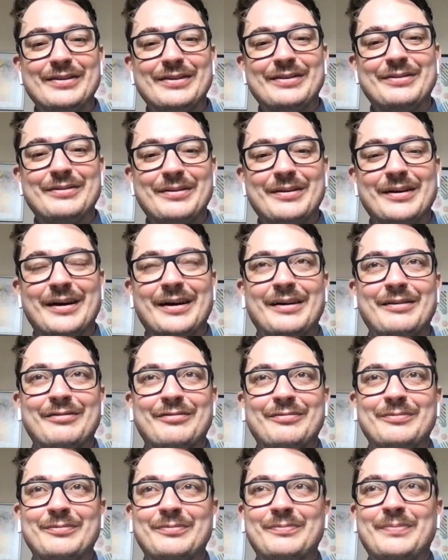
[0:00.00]
Better to
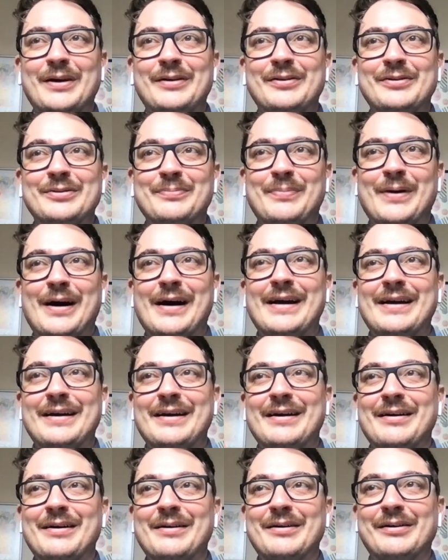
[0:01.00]

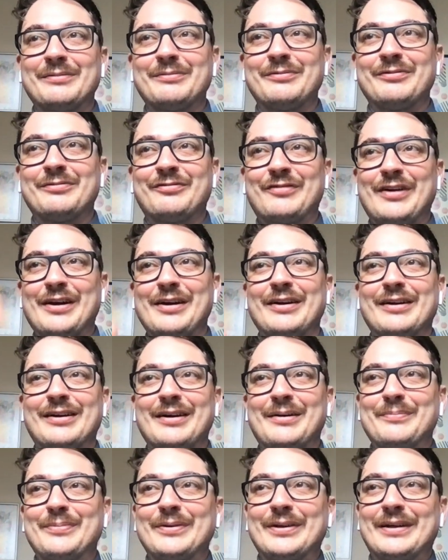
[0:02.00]
buy a
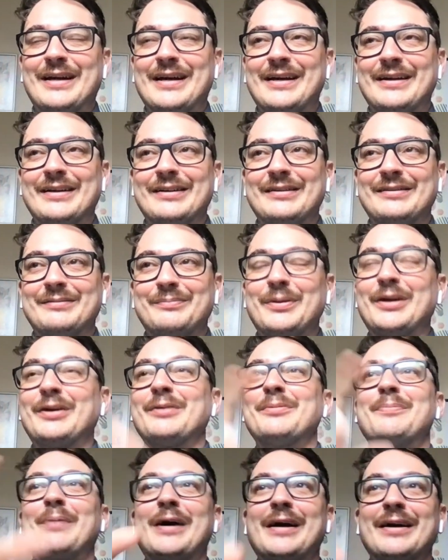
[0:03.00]

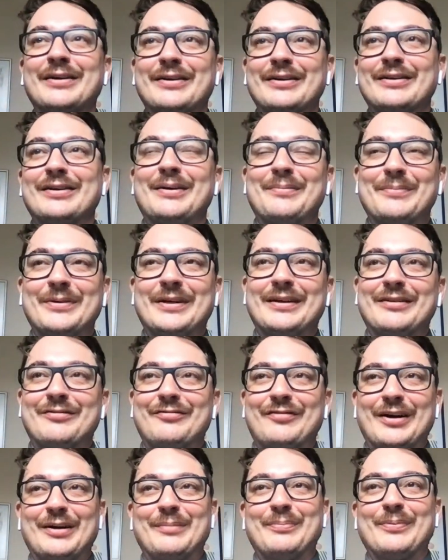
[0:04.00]
better to buy a good
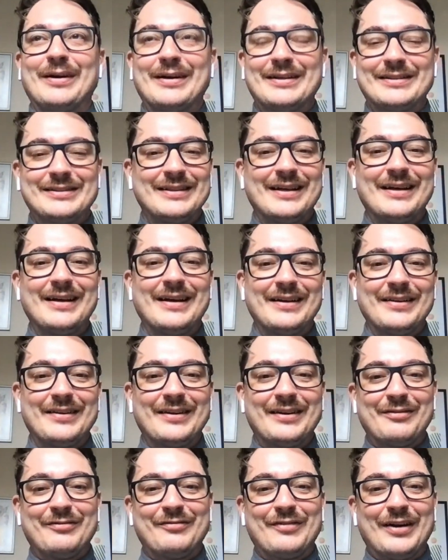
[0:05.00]
company at a fair price
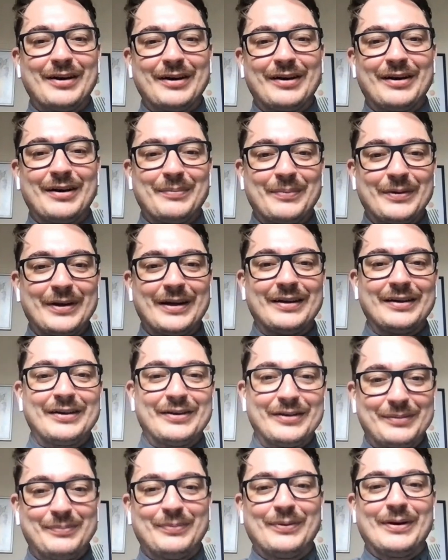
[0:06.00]
than a fair
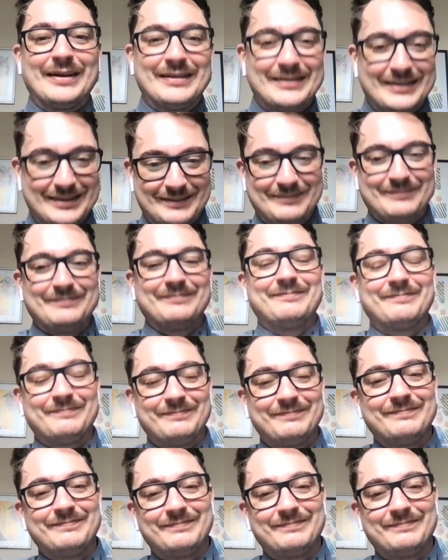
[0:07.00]
company at a good price.